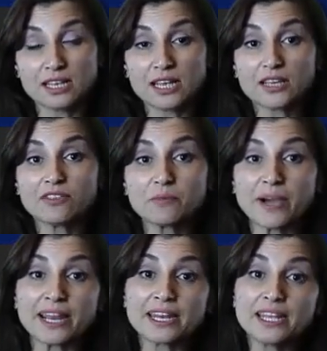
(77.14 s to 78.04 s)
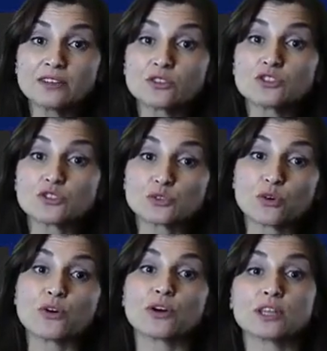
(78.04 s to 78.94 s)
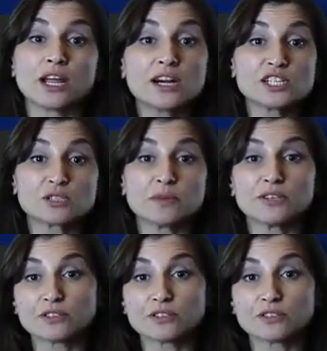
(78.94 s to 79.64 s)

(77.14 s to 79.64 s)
we might need to store large amounts